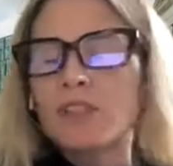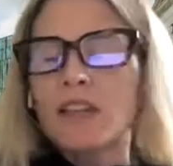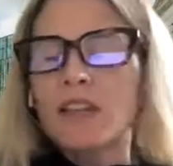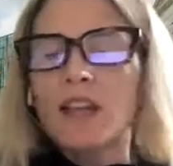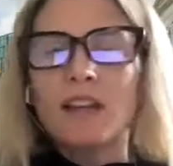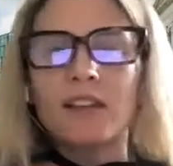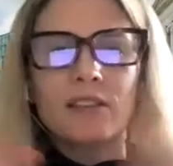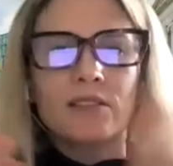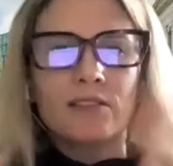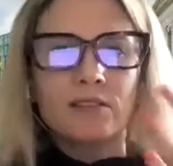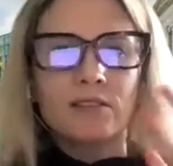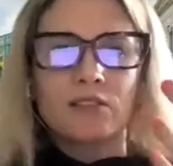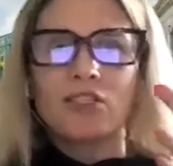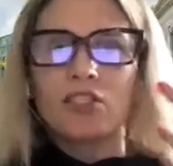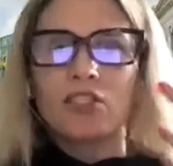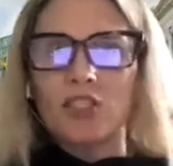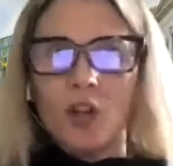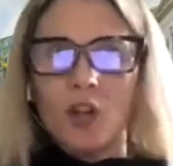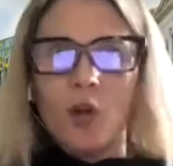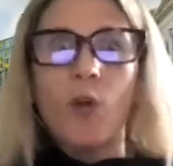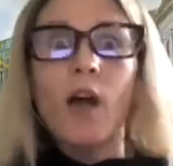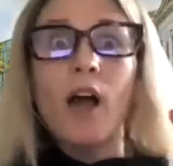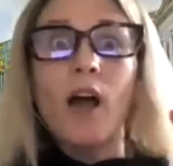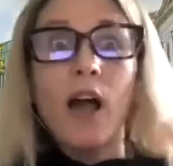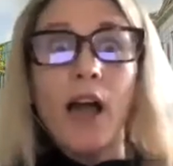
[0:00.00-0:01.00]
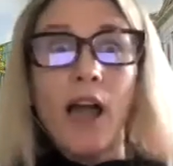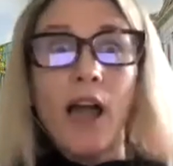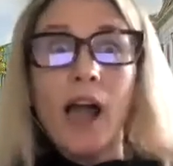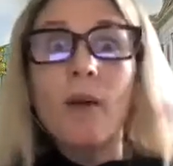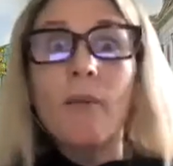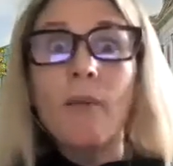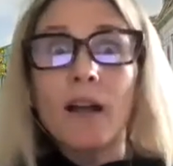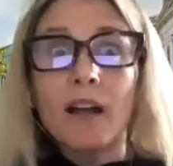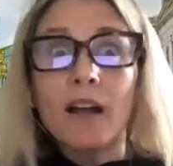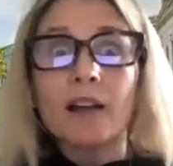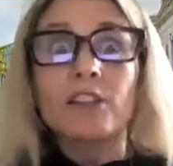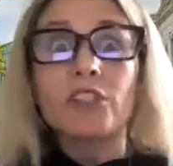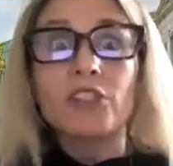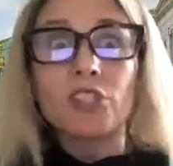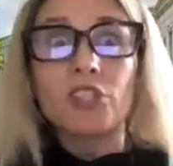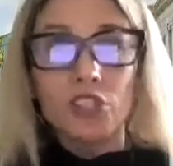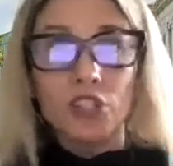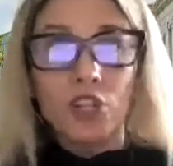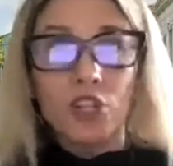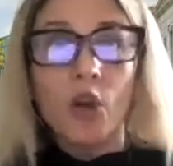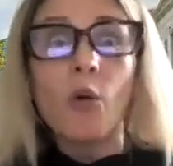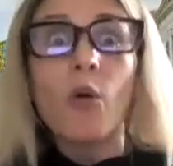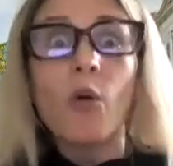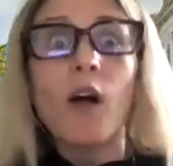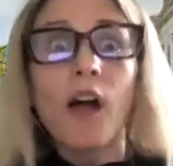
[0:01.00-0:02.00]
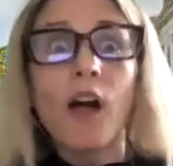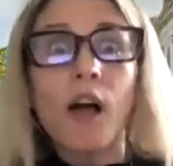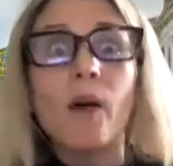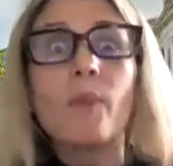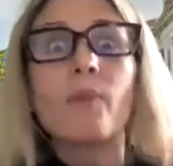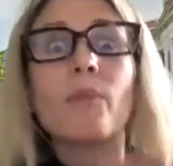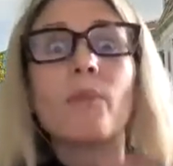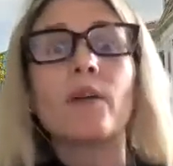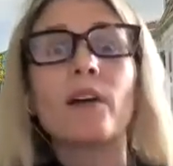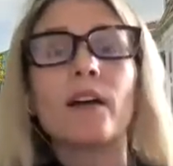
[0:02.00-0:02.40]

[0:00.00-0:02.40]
just kind of to show up. How am I going to show up?